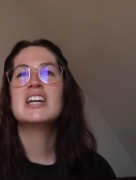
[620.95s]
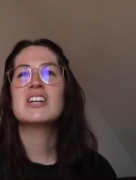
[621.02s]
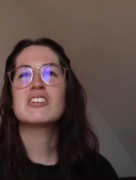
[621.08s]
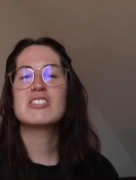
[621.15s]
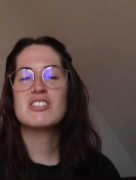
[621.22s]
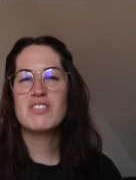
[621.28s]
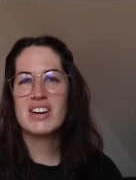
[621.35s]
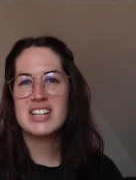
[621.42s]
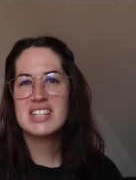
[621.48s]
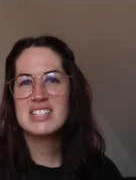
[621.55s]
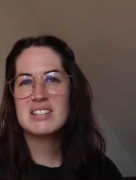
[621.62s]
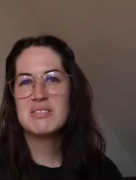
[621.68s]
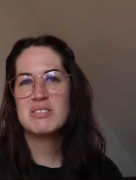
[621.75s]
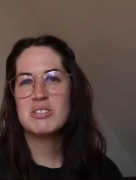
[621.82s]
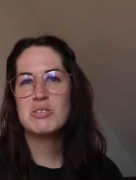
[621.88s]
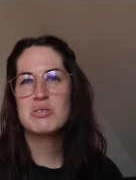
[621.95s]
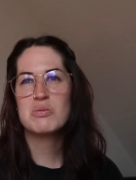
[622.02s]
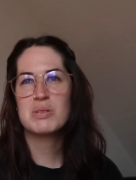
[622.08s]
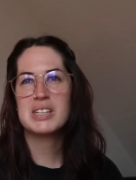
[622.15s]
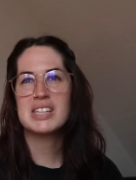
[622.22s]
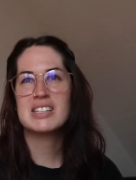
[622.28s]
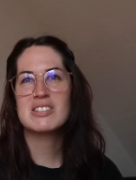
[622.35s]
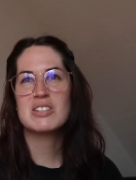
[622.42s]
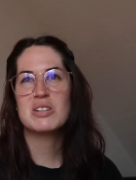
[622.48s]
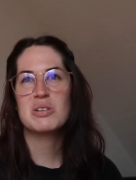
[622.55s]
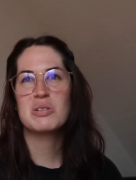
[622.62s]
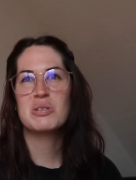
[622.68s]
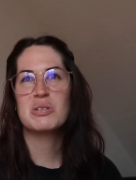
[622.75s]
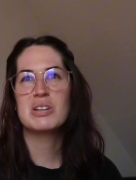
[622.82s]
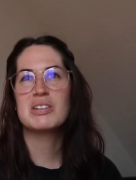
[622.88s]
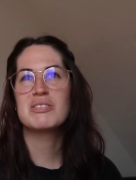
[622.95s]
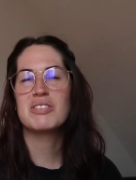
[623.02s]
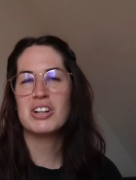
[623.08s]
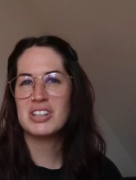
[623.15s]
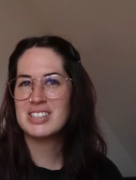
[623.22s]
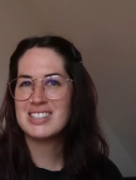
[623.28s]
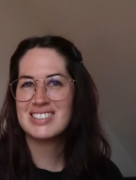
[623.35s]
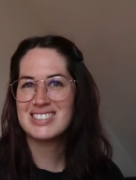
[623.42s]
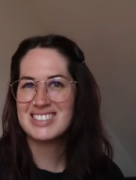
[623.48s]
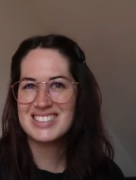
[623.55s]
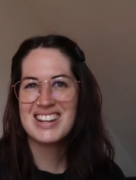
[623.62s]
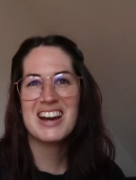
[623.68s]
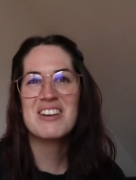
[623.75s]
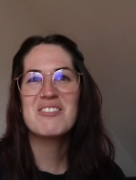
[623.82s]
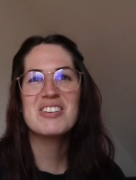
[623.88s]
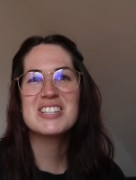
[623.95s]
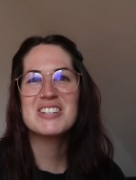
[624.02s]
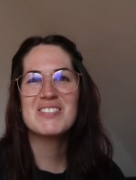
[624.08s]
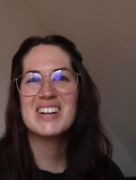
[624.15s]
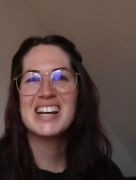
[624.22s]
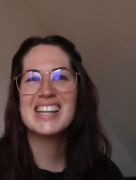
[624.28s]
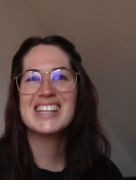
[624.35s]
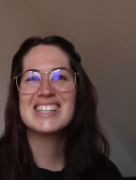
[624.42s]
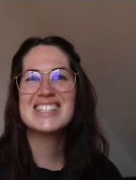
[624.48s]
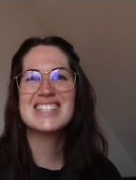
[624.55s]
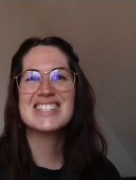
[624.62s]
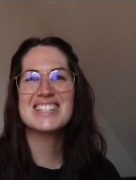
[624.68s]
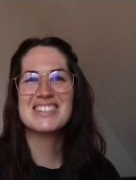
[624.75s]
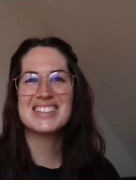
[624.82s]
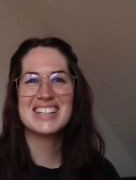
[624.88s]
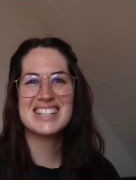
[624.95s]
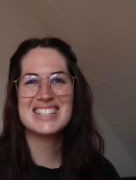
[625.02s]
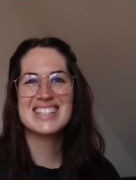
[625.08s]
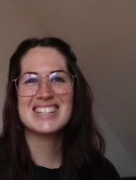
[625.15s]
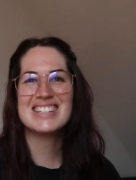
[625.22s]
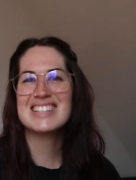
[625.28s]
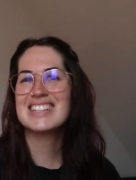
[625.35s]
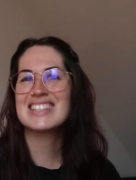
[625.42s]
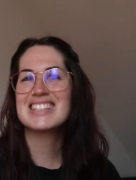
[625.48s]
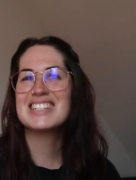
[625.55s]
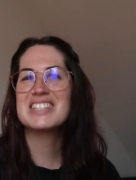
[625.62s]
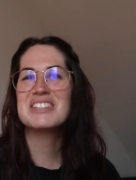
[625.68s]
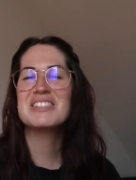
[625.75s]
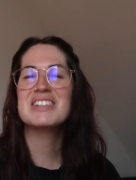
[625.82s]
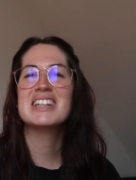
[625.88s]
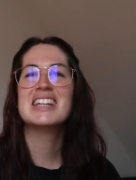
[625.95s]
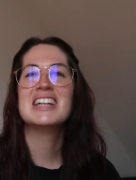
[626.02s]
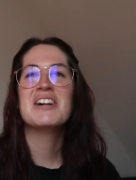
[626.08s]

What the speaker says: because finding someone who's willing to volunteer their time for something like this is not the easiest thing to do.